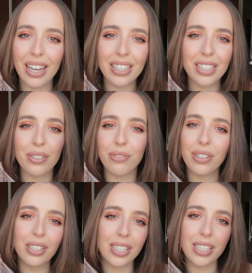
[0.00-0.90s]
I just
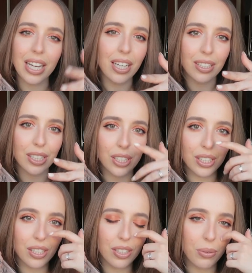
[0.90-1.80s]
feel
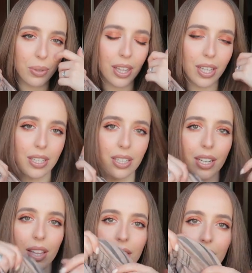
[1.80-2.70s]
stylish with this.
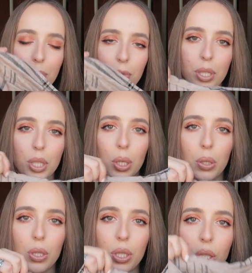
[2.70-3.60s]
I think I'm going to
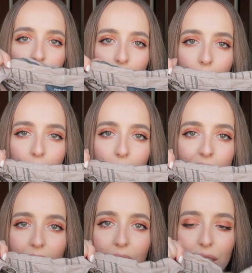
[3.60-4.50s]
look so
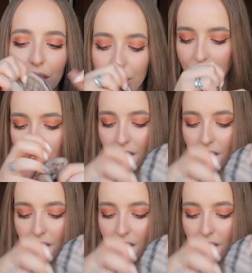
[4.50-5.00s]
stylish.